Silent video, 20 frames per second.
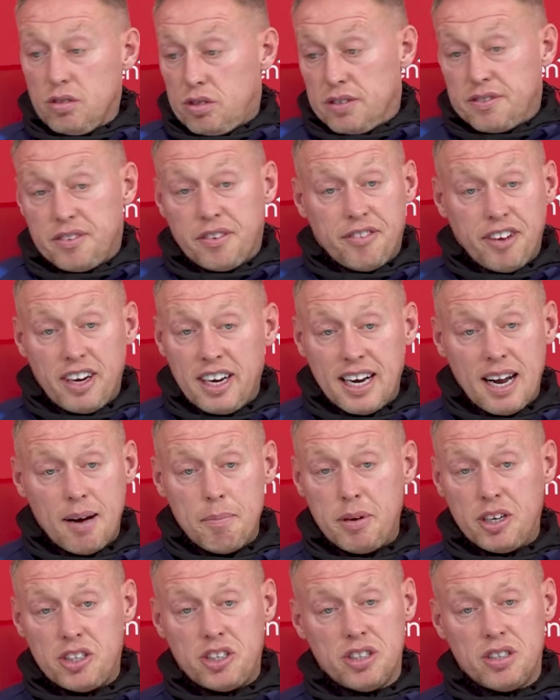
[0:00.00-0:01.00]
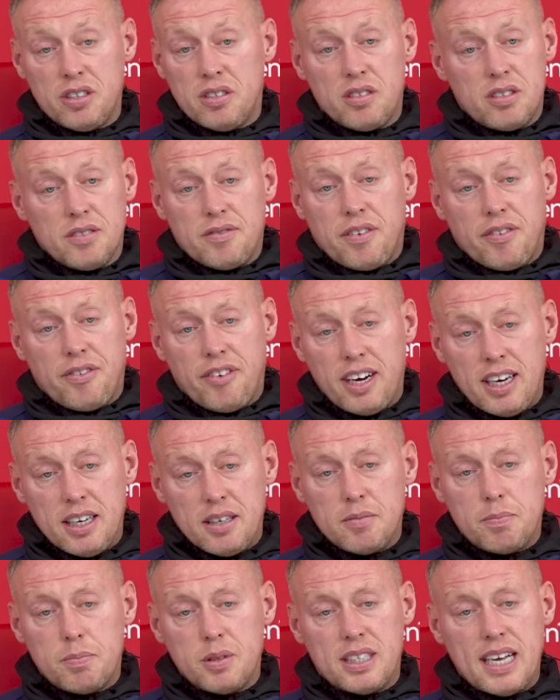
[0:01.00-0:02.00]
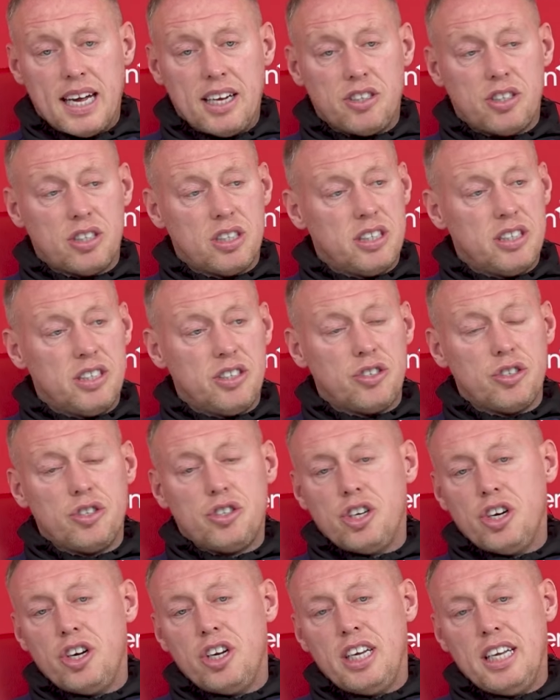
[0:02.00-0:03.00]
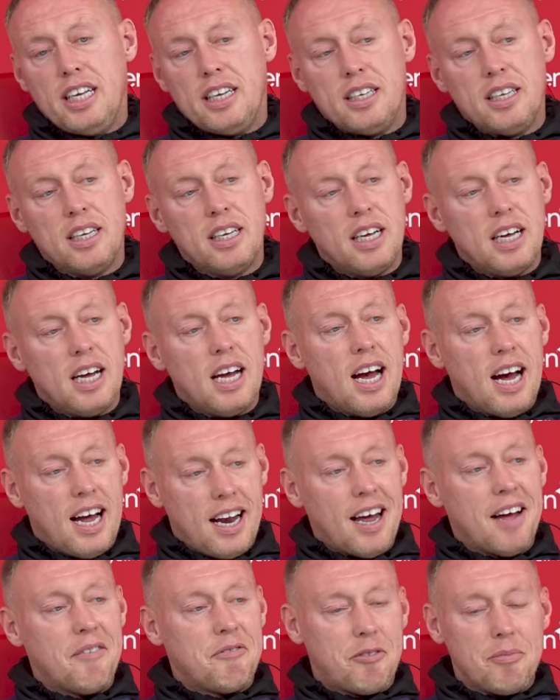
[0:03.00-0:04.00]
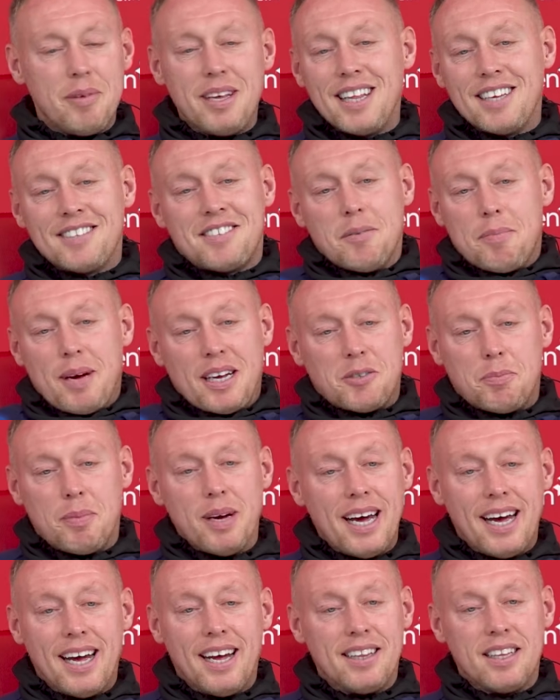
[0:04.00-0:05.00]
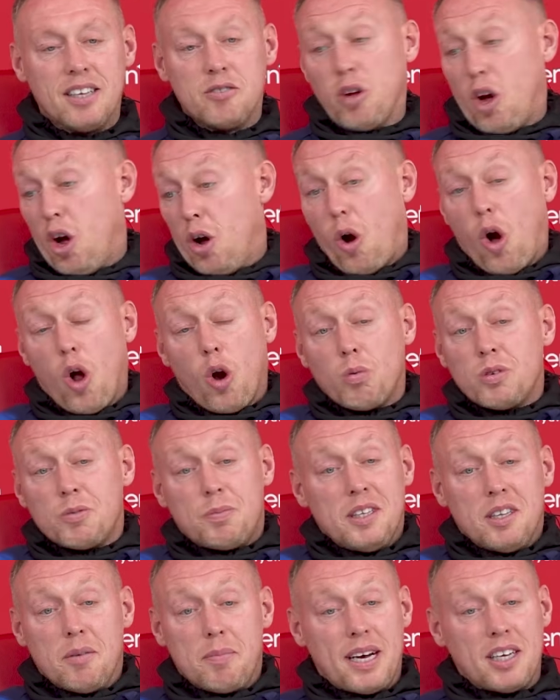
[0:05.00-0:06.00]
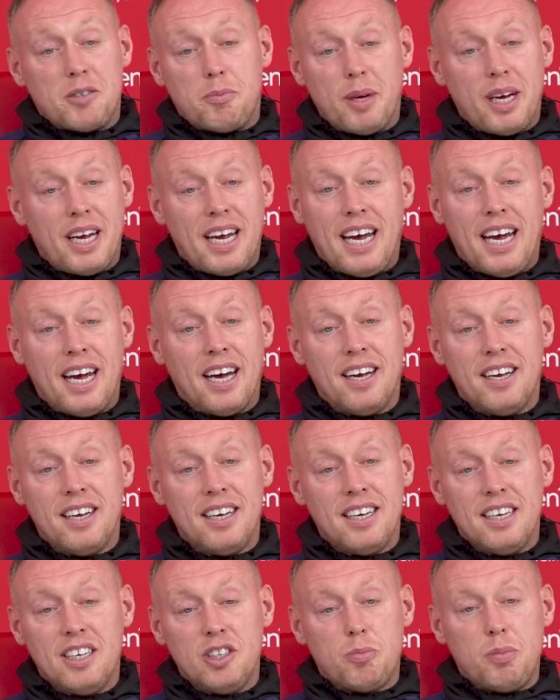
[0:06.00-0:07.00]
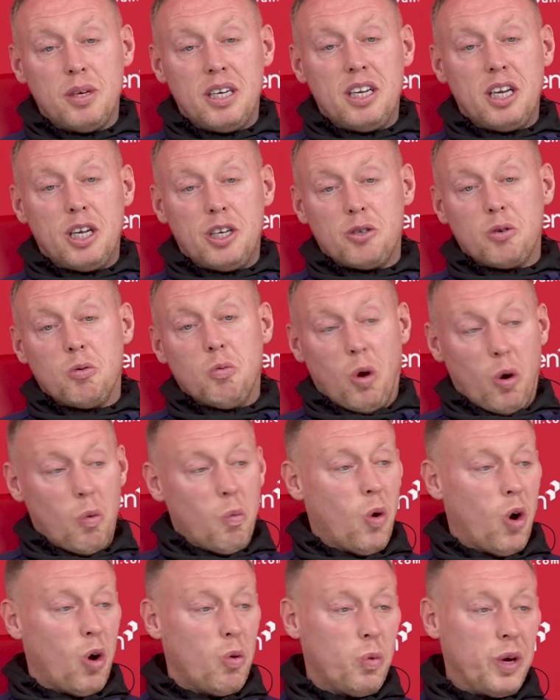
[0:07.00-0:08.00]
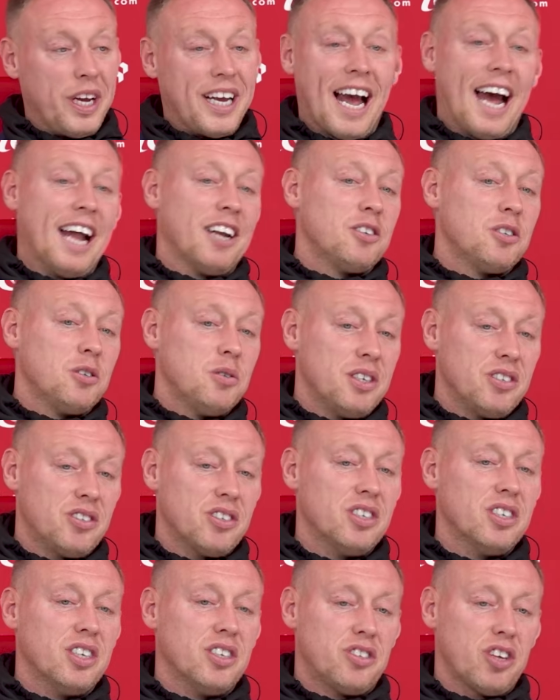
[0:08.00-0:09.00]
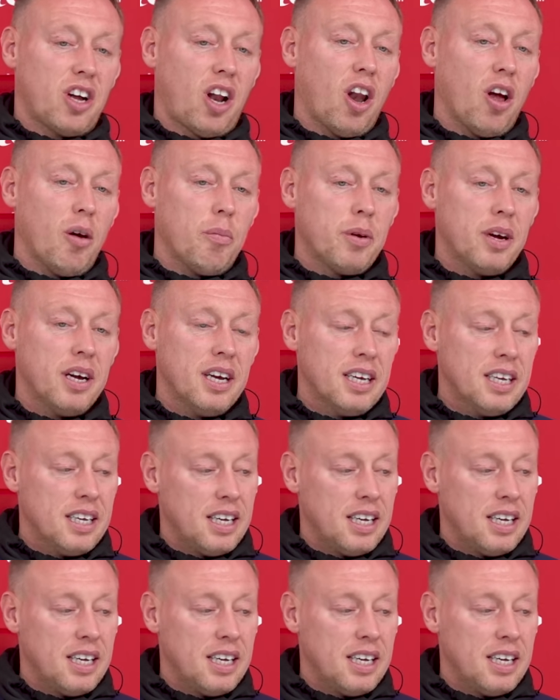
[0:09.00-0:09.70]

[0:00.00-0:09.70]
to fulfilling ambition, to fulfilling potential, and there's a journey. And and uh, for me, that's the best bit. There's always been the best bit here. Has been is what what we can do as a as a club.